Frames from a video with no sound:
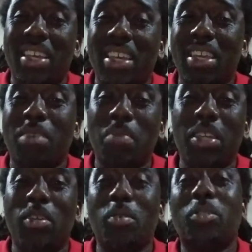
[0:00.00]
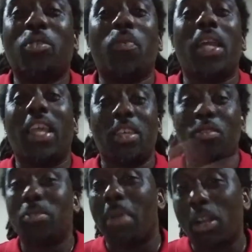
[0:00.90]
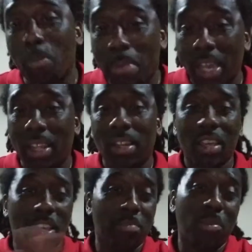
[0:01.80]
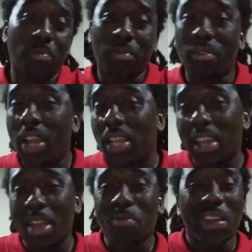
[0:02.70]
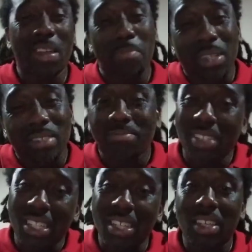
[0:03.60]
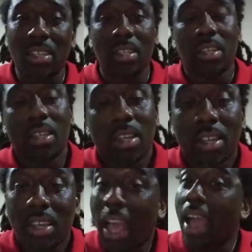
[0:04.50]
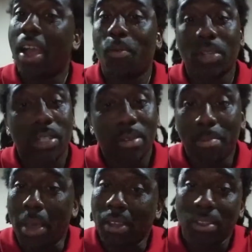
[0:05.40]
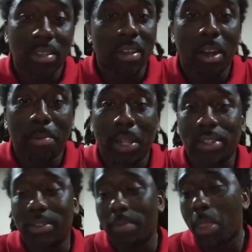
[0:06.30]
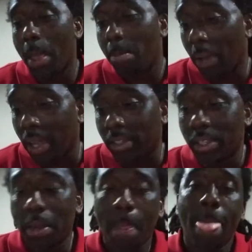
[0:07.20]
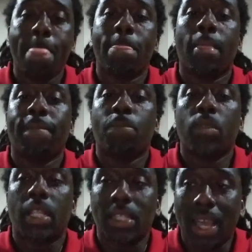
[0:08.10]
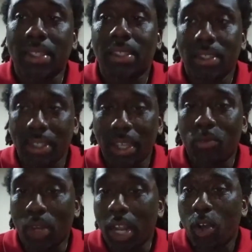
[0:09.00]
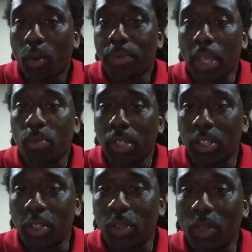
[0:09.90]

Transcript: He could be used the way they use Michael Bennett, moving around that way, but I wish him the best. God bless him. But the Texans did what I hoped they would do.